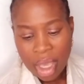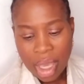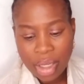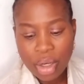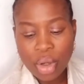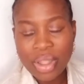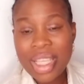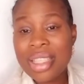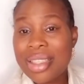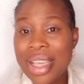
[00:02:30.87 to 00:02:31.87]
You know,
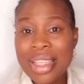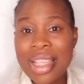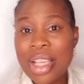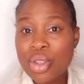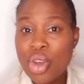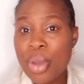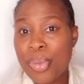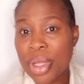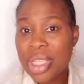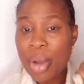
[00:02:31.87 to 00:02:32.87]
these things are so
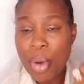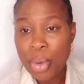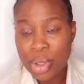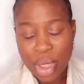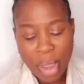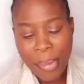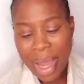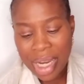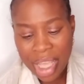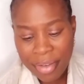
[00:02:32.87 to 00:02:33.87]
important when we talk
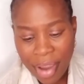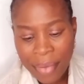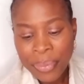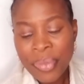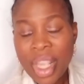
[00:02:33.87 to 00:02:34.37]
about liver.